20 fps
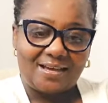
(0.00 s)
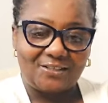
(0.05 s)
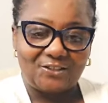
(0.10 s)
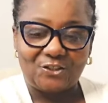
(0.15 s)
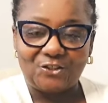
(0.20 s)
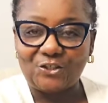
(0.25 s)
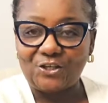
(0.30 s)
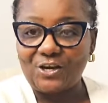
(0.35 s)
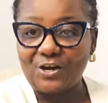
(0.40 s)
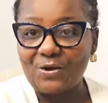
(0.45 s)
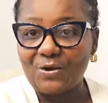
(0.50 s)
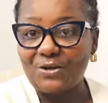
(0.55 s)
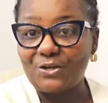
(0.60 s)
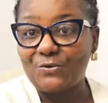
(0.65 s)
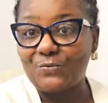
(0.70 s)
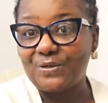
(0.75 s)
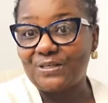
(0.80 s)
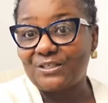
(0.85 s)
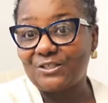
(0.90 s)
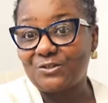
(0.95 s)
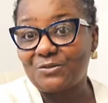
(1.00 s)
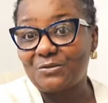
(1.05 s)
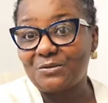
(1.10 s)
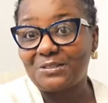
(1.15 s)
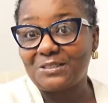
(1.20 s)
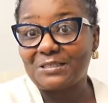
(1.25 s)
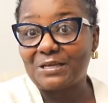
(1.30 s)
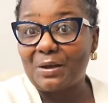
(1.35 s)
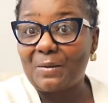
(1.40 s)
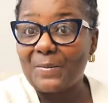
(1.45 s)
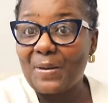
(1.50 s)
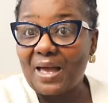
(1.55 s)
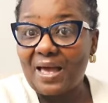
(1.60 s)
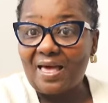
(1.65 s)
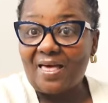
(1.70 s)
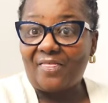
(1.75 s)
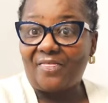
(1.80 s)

I share with you some